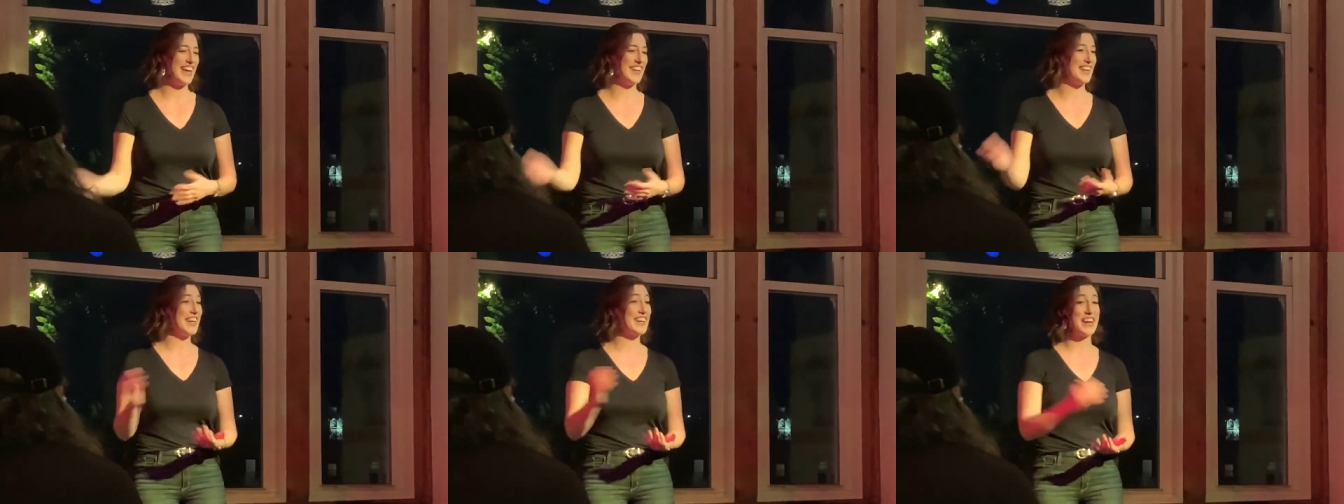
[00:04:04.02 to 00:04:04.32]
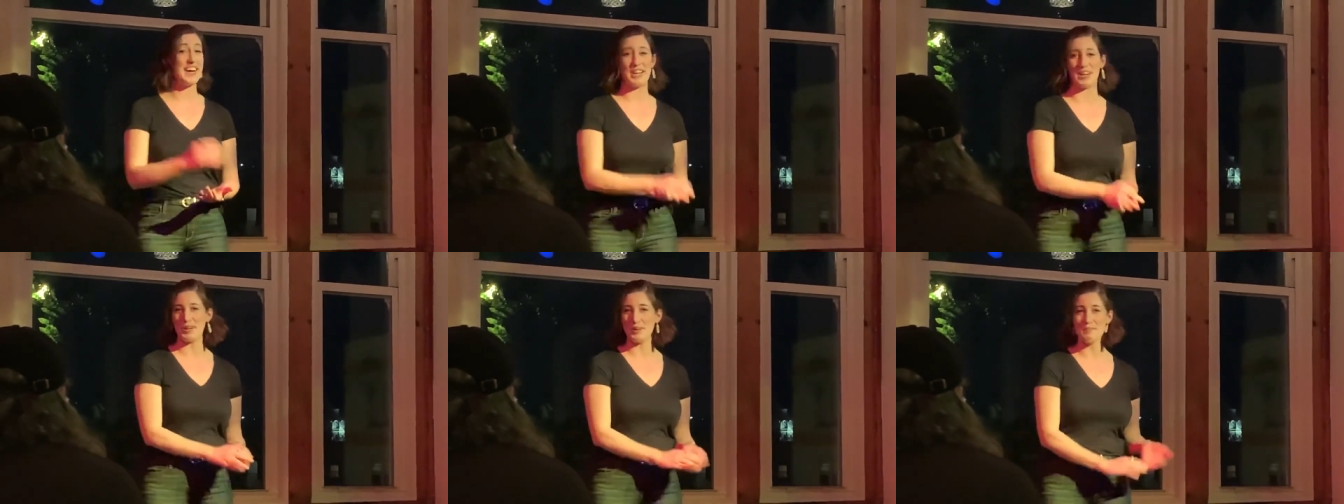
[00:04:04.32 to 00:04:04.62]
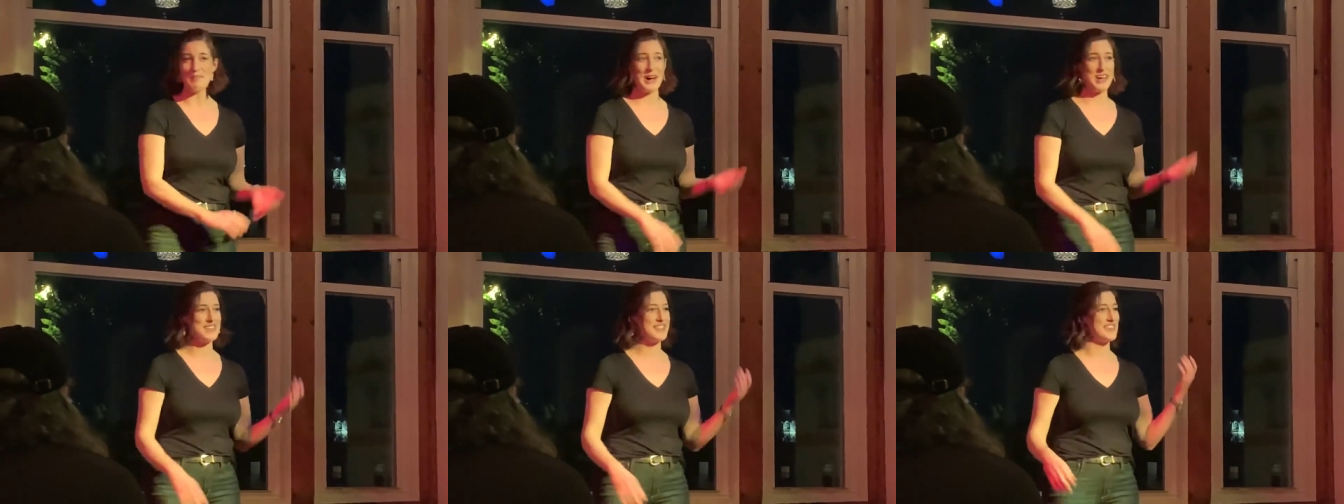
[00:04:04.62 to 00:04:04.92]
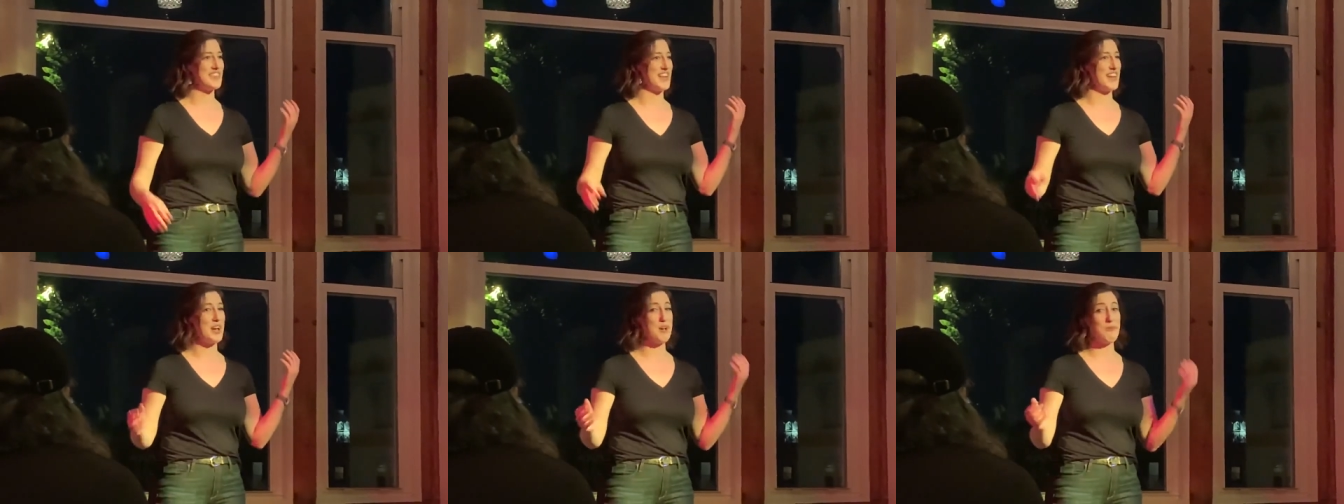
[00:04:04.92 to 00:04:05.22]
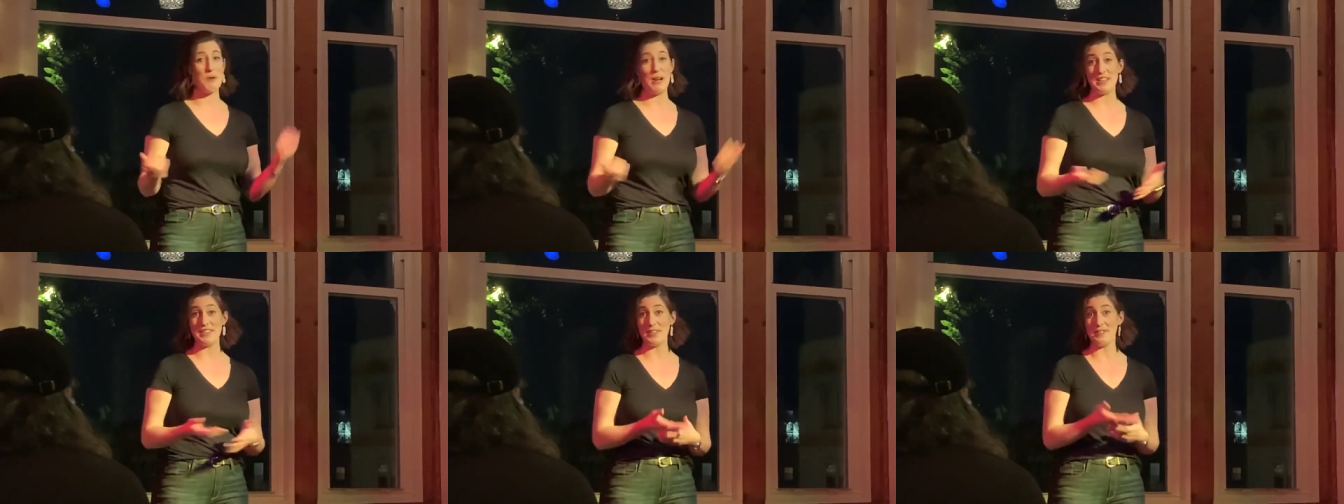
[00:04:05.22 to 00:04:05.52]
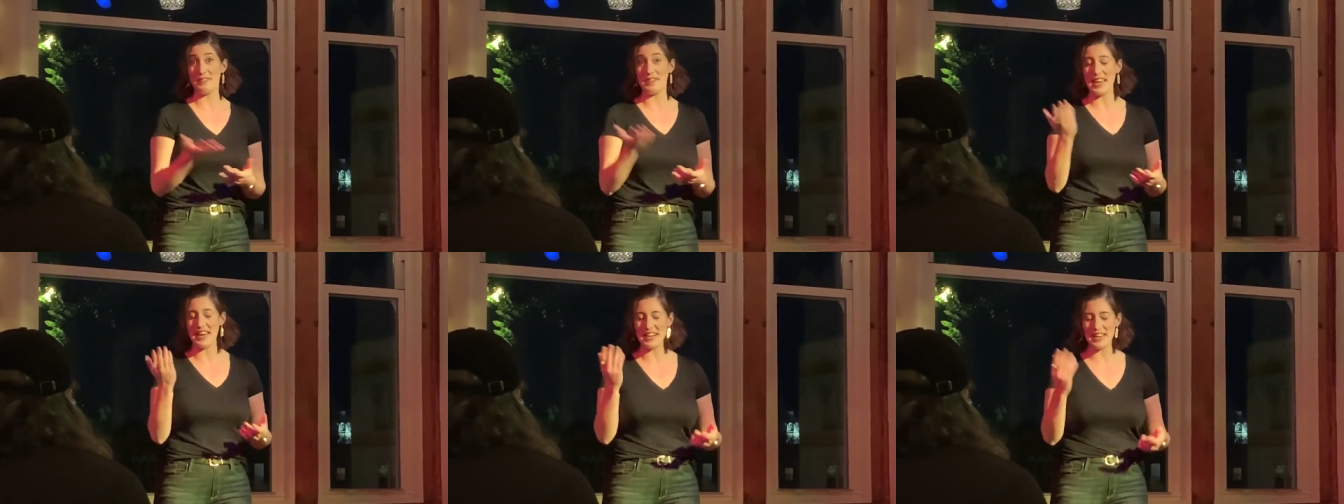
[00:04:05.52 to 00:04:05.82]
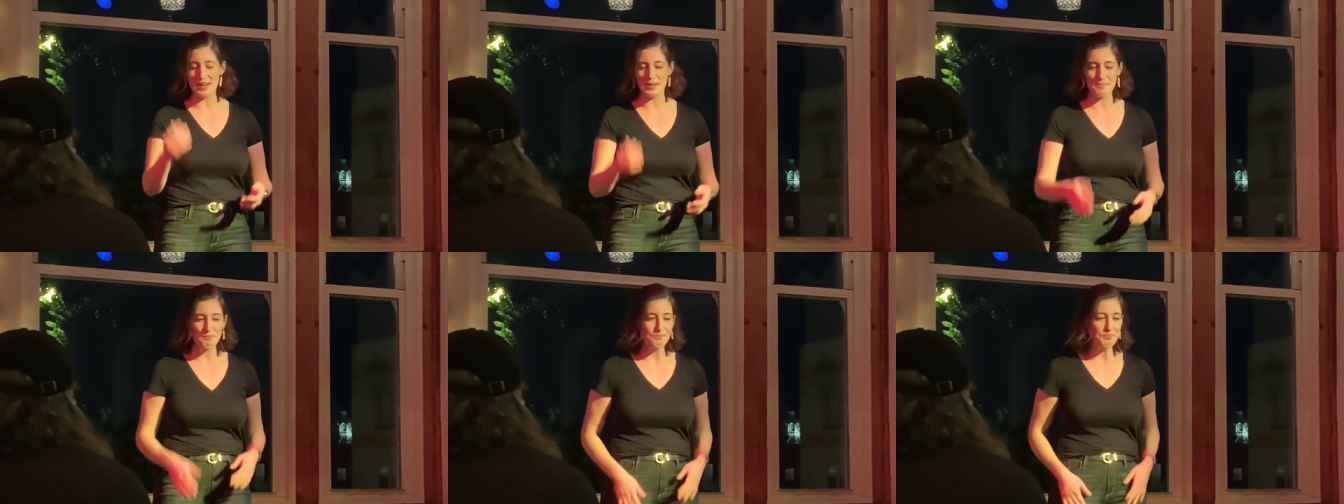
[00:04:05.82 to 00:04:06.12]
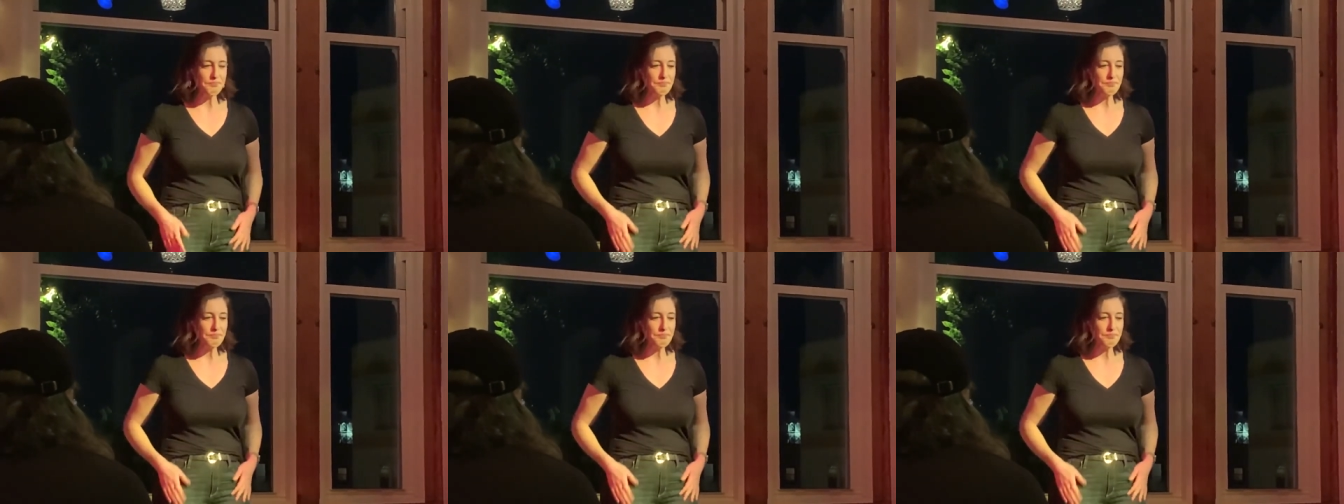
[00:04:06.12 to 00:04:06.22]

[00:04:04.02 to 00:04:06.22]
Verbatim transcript: And I got on a bus, and I went to Vienna.